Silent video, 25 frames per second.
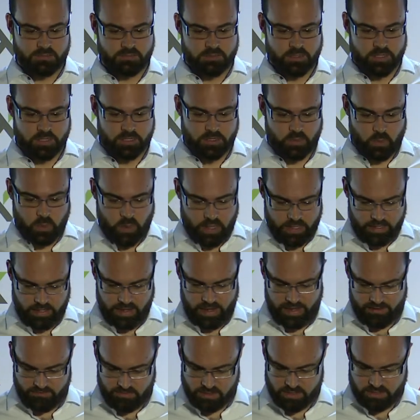We're quite
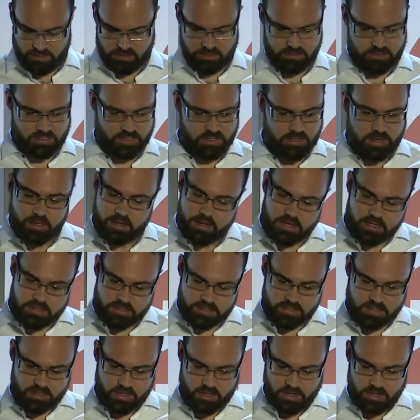heavily using layers.